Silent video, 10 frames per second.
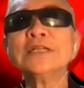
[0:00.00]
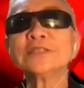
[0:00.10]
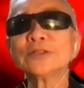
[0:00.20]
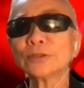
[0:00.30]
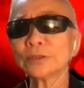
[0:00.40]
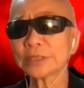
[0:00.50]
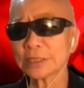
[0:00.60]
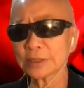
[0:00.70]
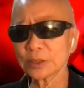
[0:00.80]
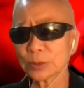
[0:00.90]
the
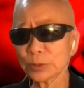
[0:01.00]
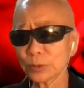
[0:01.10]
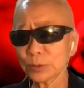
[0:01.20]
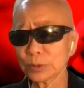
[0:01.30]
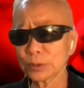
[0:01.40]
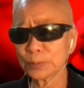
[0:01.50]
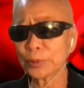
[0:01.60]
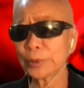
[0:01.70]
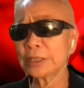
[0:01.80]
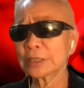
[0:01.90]
audience to
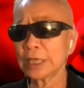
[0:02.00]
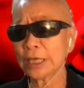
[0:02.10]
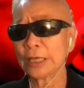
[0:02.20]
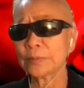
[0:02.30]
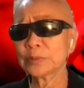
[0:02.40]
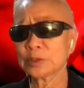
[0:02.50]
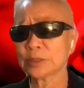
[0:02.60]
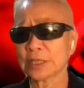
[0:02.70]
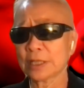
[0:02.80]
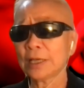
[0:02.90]
play the game, to
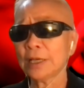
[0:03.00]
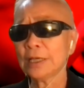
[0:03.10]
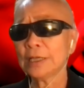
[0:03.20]
say,